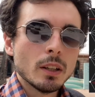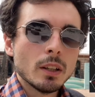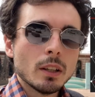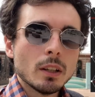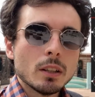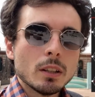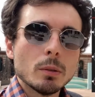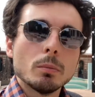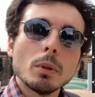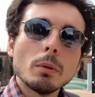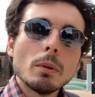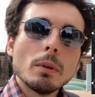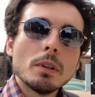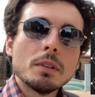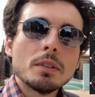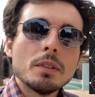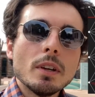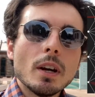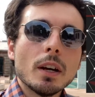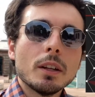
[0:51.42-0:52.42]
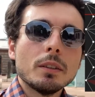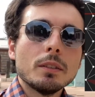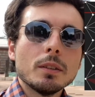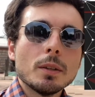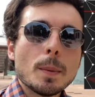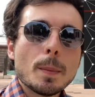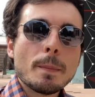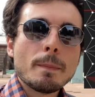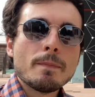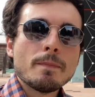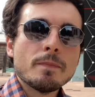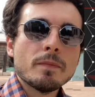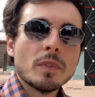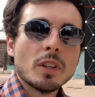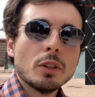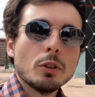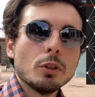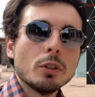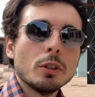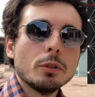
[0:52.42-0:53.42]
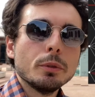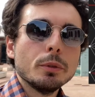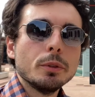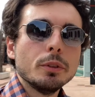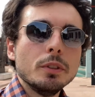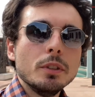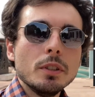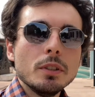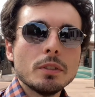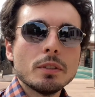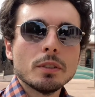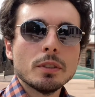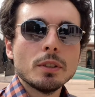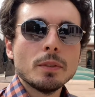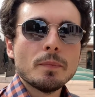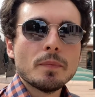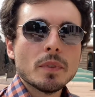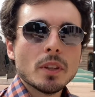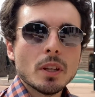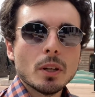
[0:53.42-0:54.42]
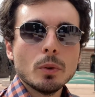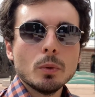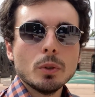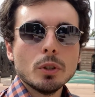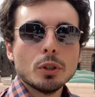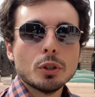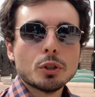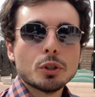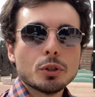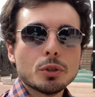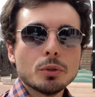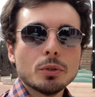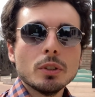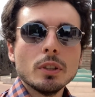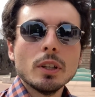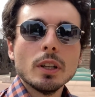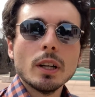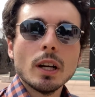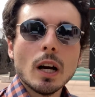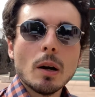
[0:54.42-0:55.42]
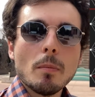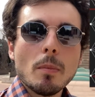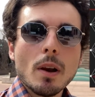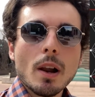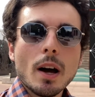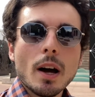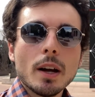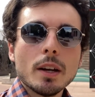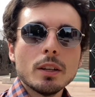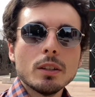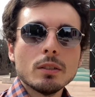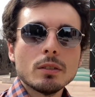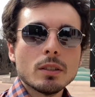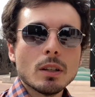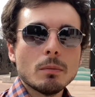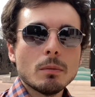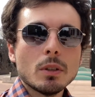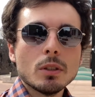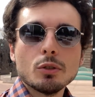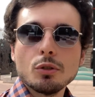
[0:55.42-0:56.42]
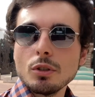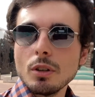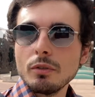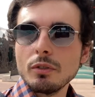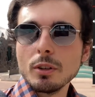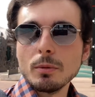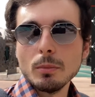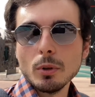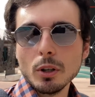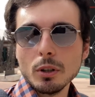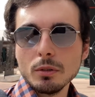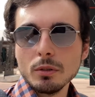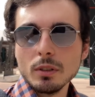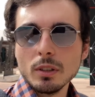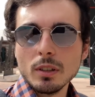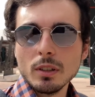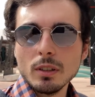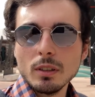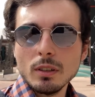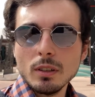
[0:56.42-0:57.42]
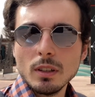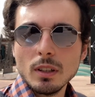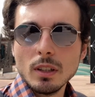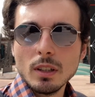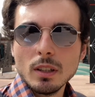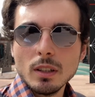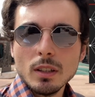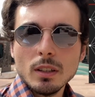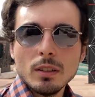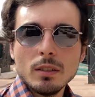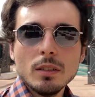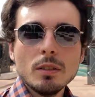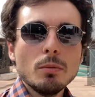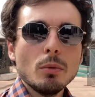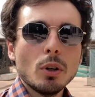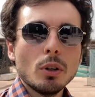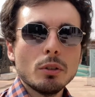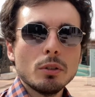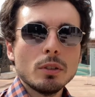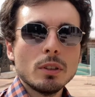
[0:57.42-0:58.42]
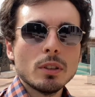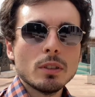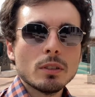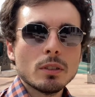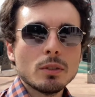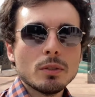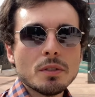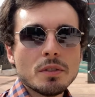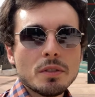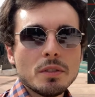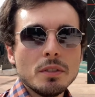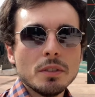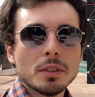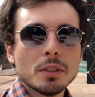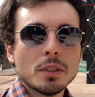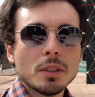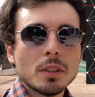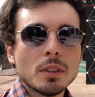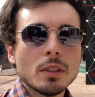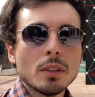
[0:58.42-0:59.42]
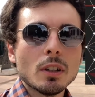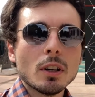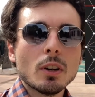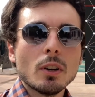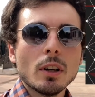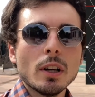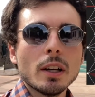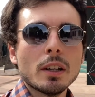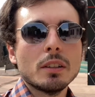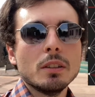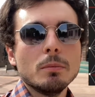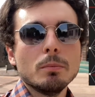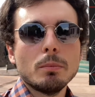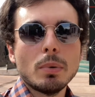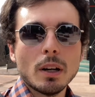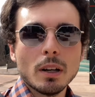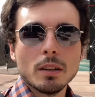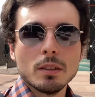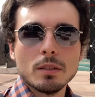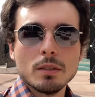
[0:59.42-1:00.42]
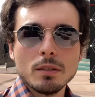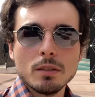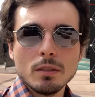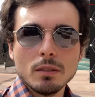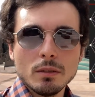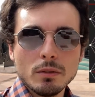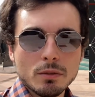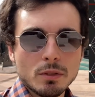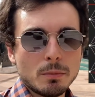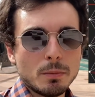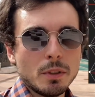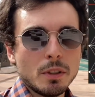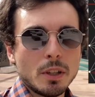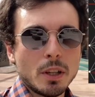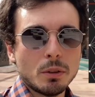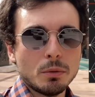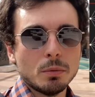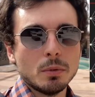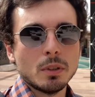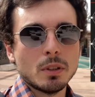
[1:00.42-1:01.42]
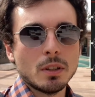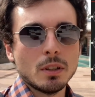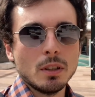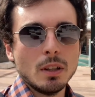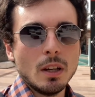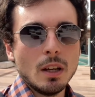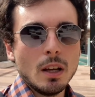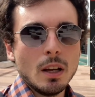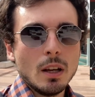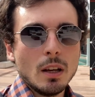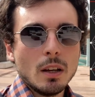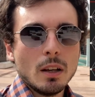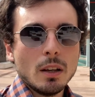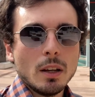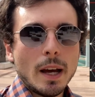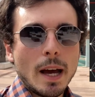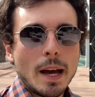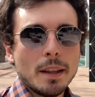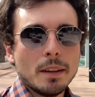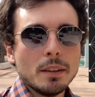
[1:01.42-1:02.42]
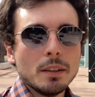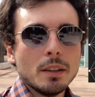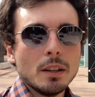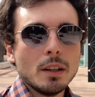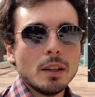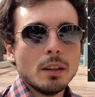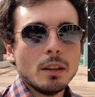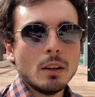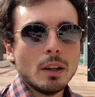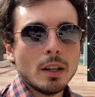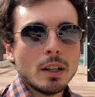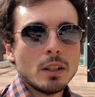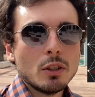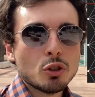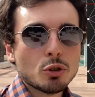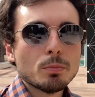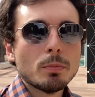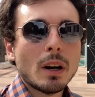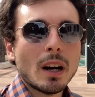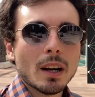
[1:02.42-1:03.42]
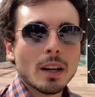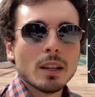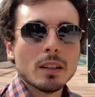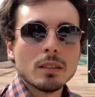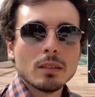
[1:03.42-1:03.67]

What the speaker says: The problem is that in order to do this, we should apply some traffic monitoring. These monitorings consist in collecting packets from the network, and each packet